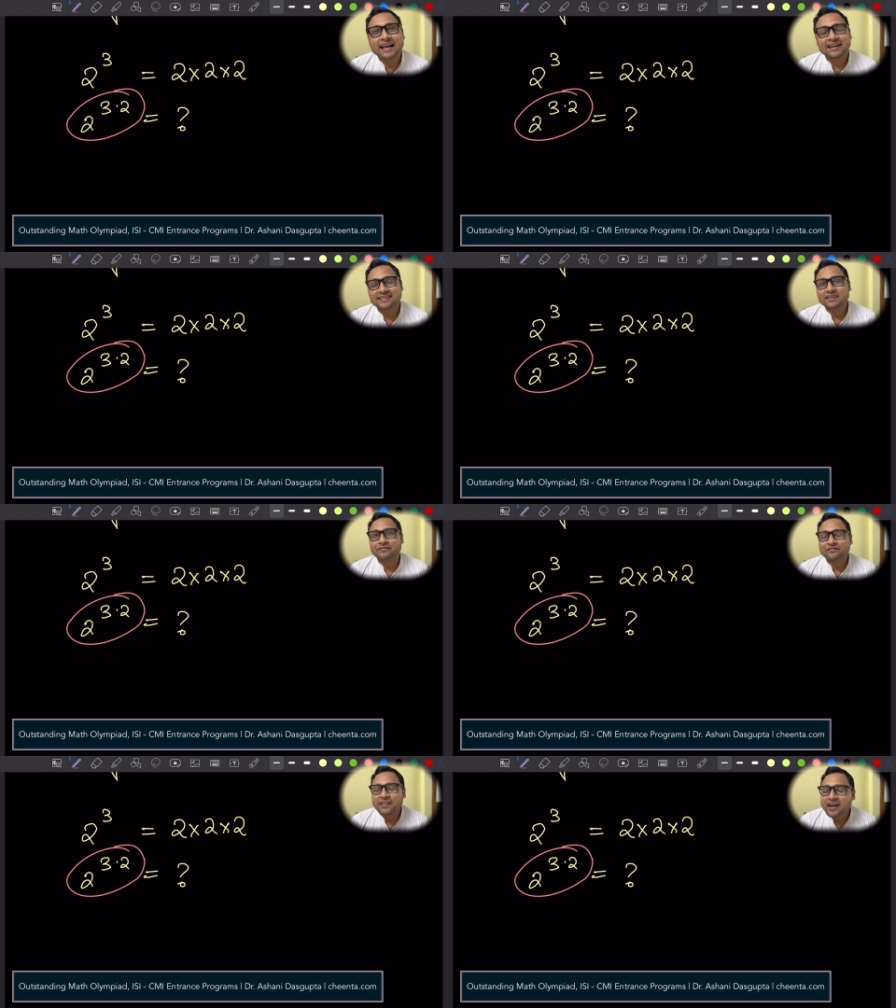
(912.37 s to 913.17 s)
It's
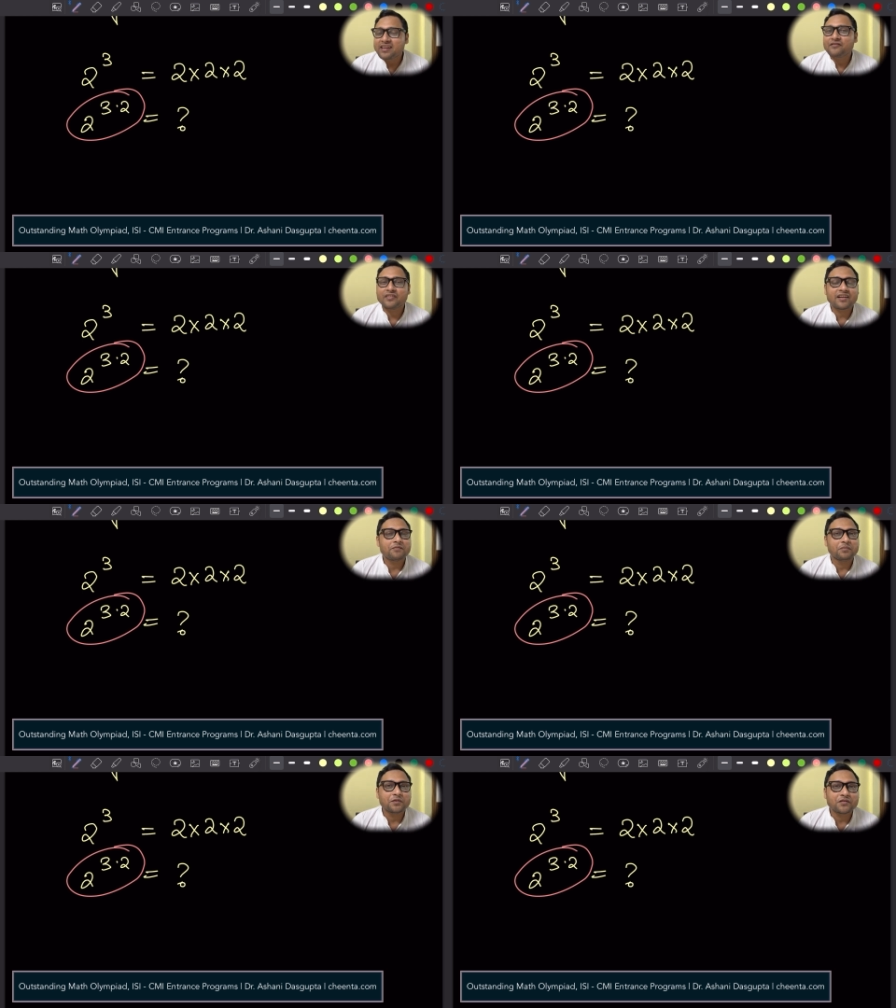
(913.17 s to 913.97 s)
a very,
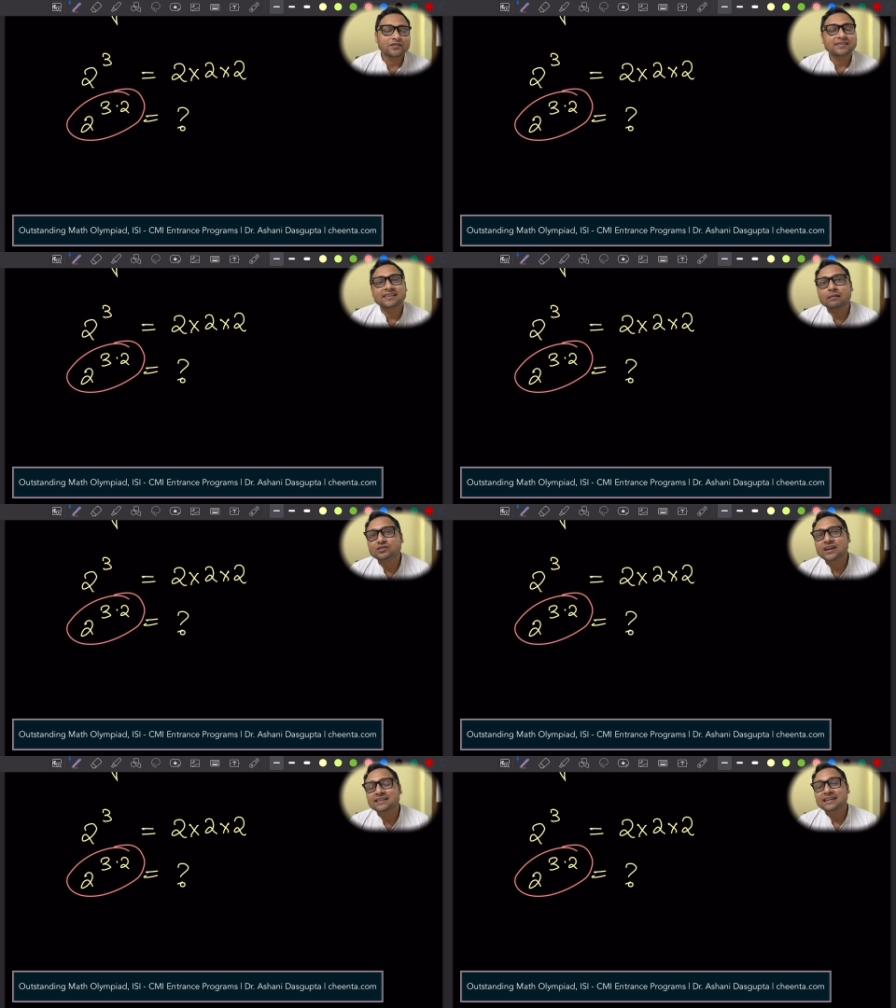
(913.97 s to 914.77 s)
very beautiful
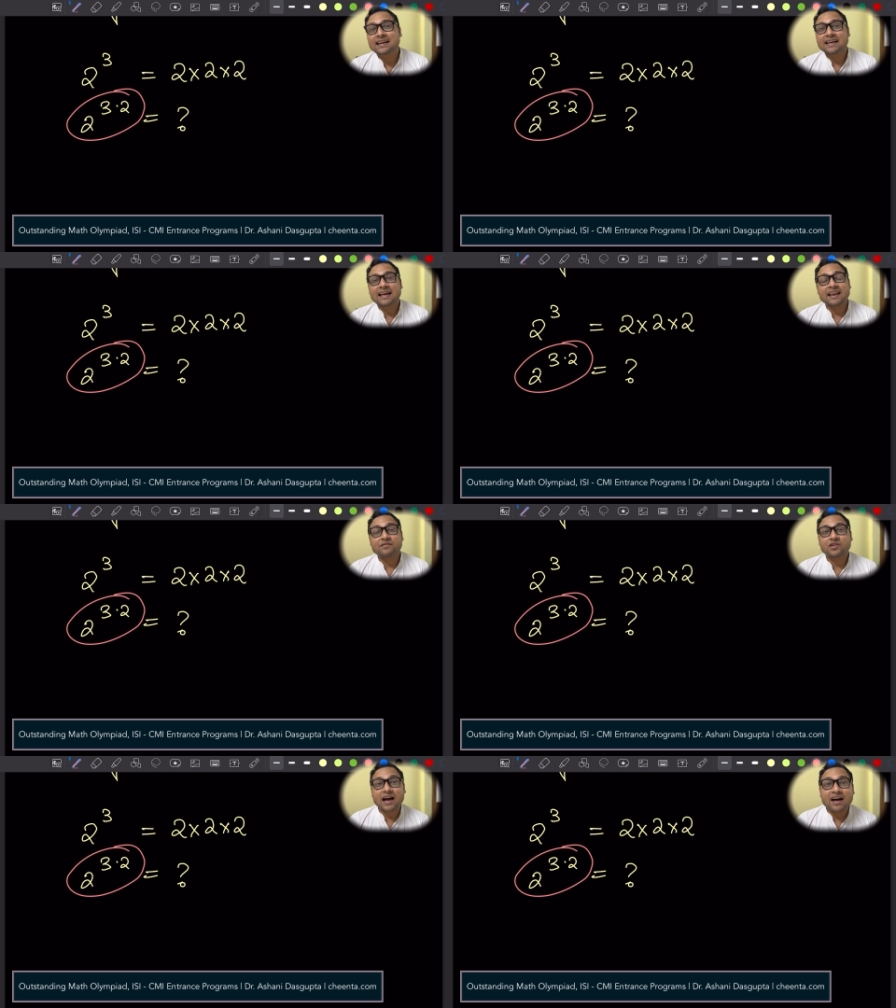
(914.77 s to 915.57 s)
subject. And
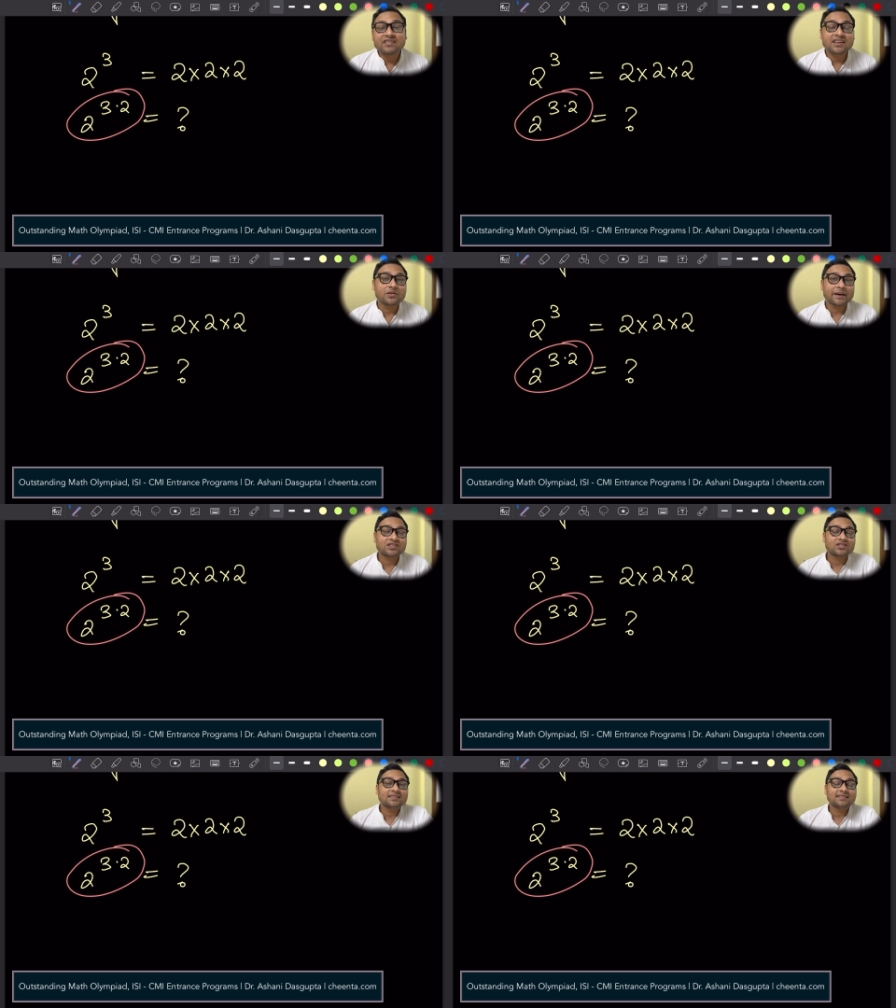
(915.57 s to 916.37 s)
if you have any
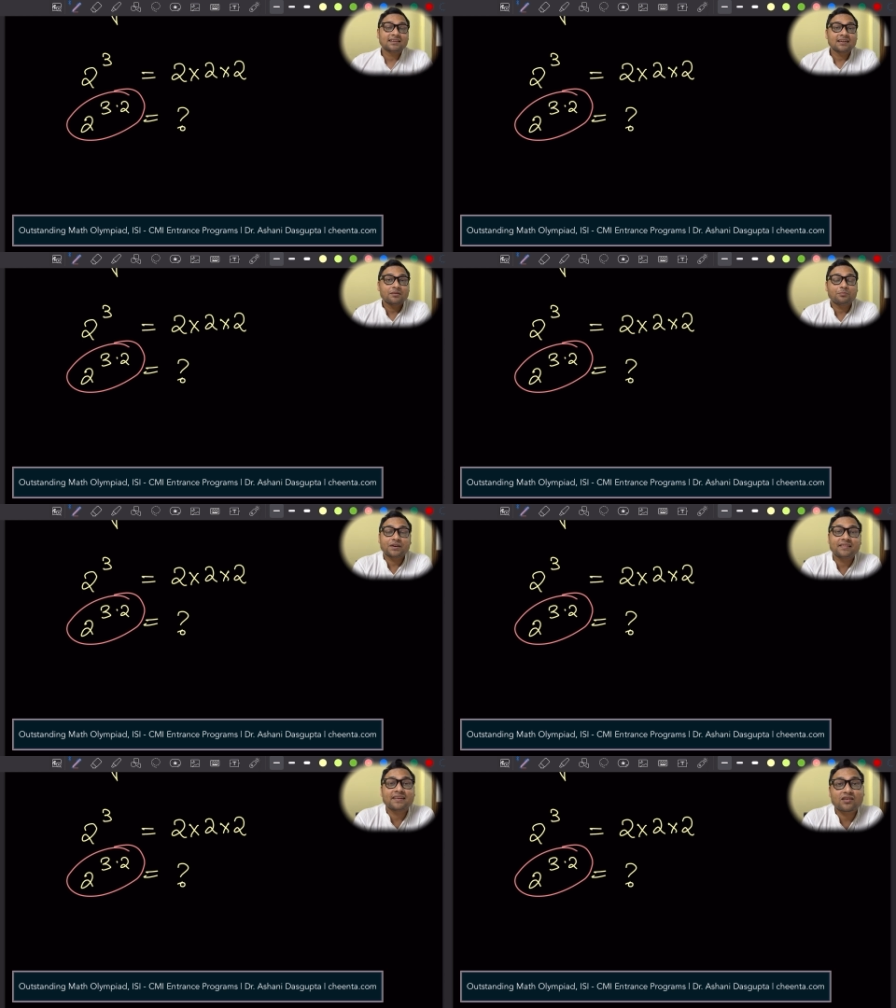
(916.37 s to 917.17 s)
questions,
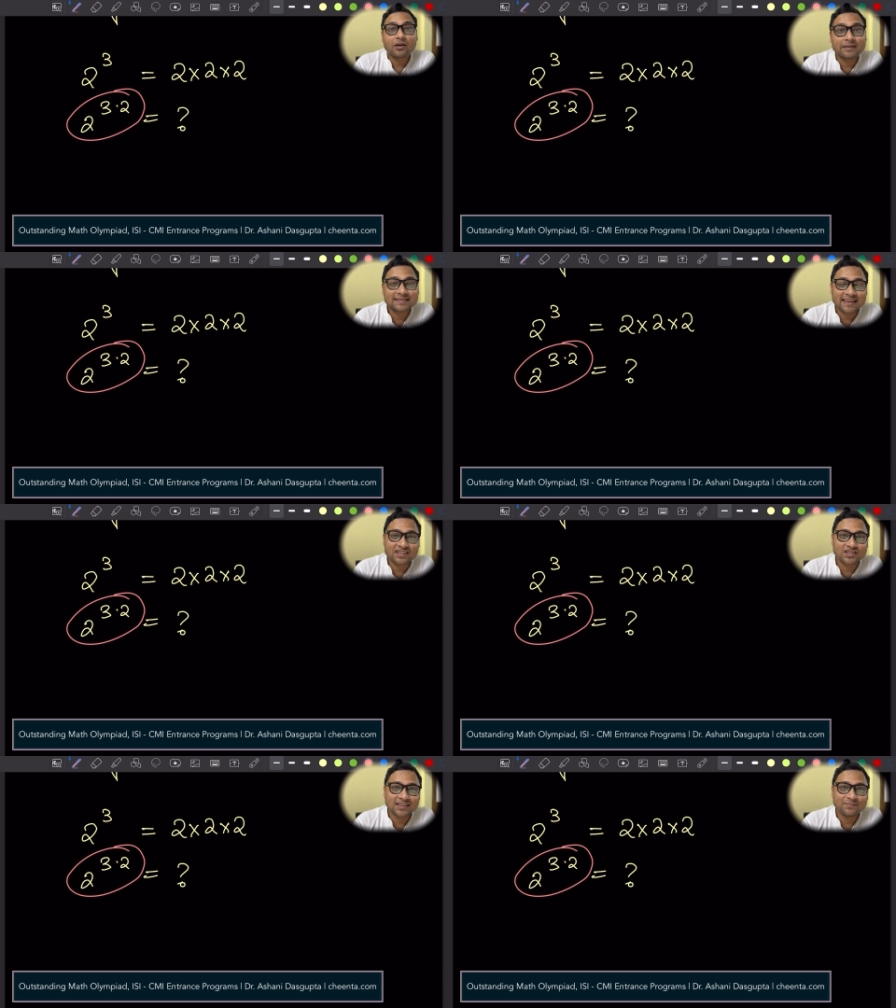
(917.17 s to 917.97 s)
put in the comment
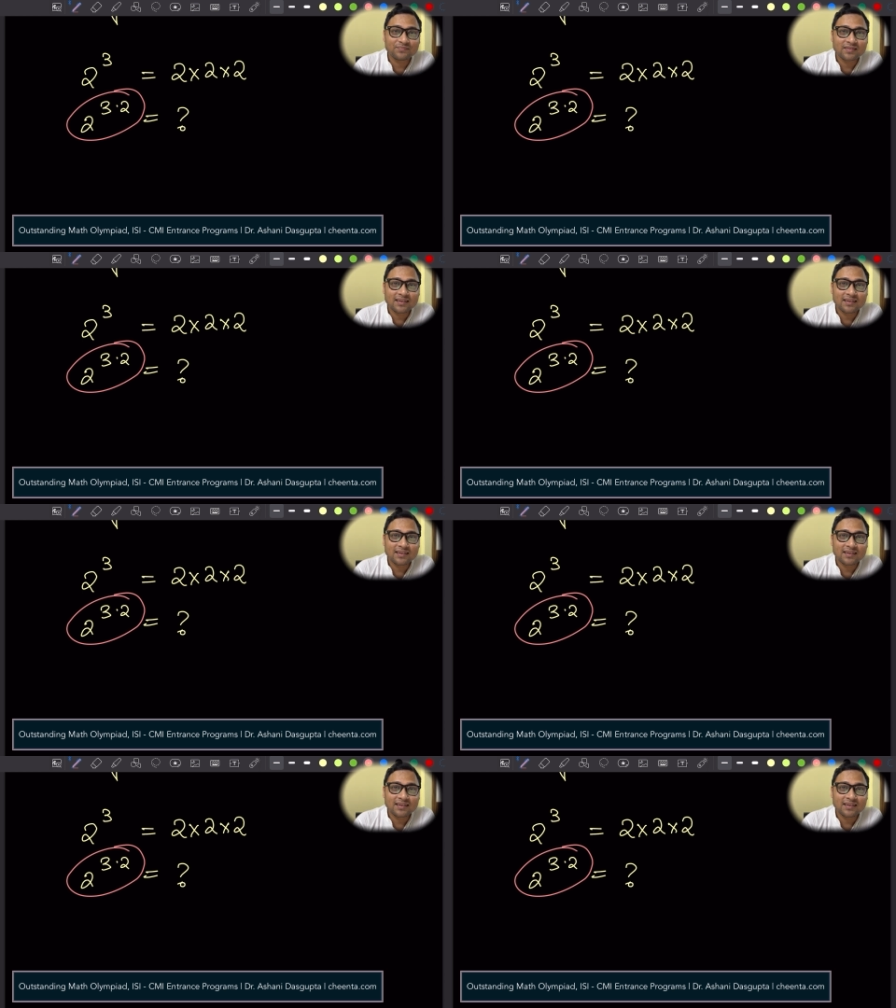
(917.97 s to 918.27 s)
section.